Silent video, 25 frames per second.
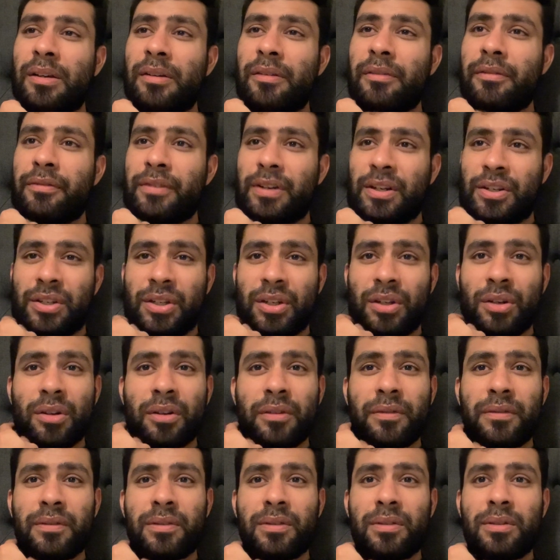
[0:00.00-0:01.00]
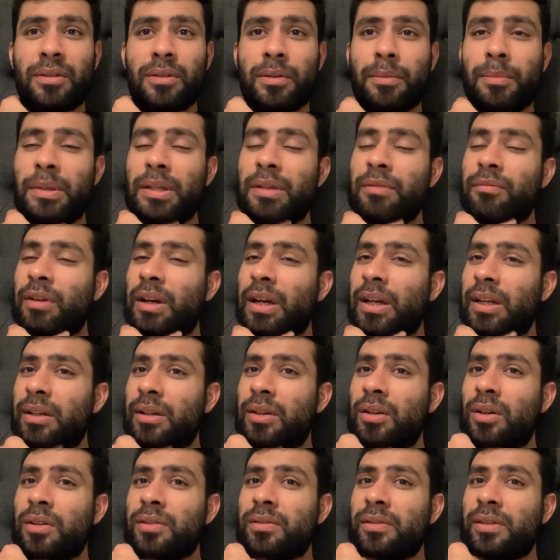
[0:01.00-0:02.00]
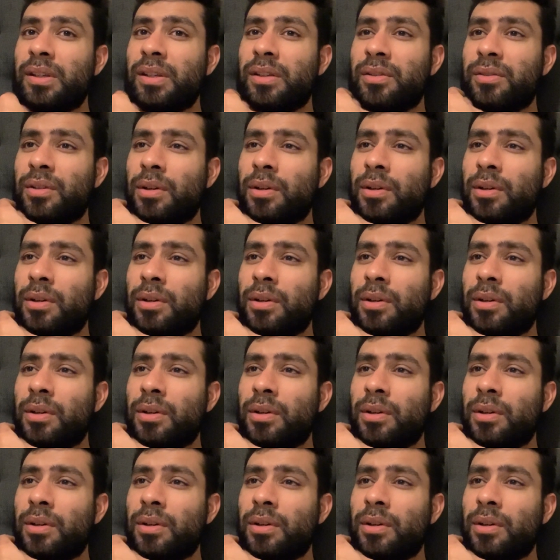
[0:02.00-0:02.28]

fresh enough to beat Ryan Garcia.